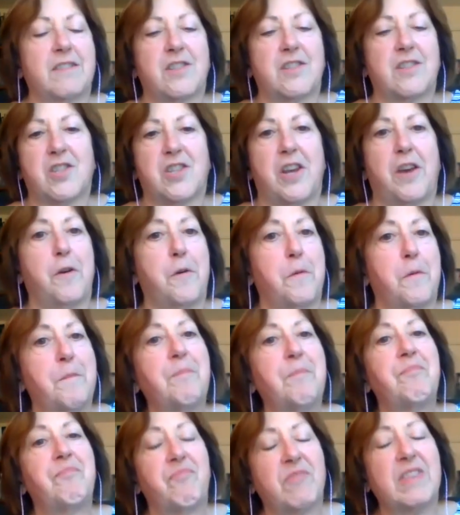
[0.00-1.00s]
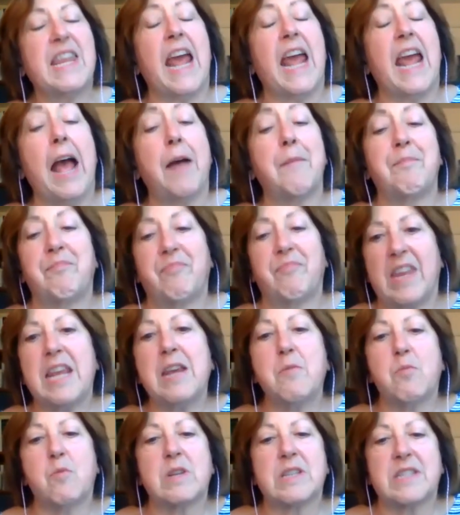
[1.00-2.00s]
So yeah,
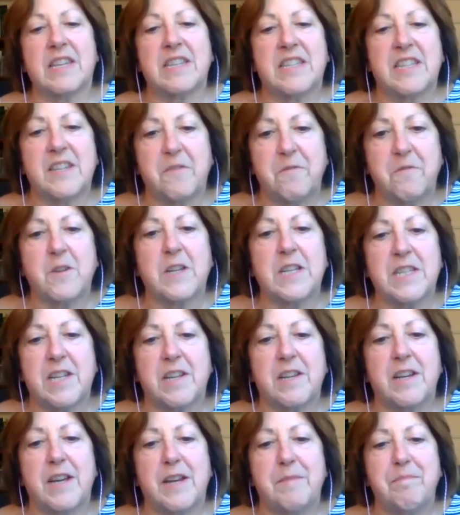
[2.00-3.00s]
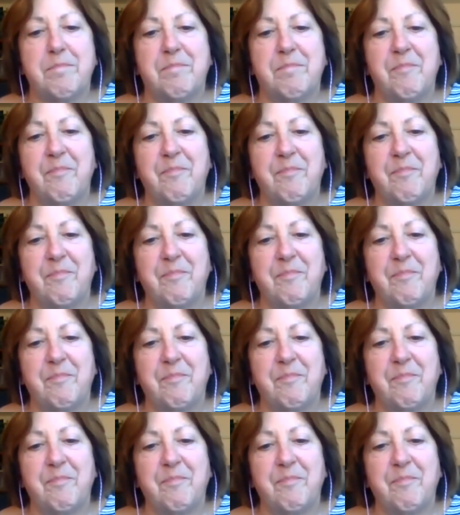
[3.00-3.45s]
it was a different time.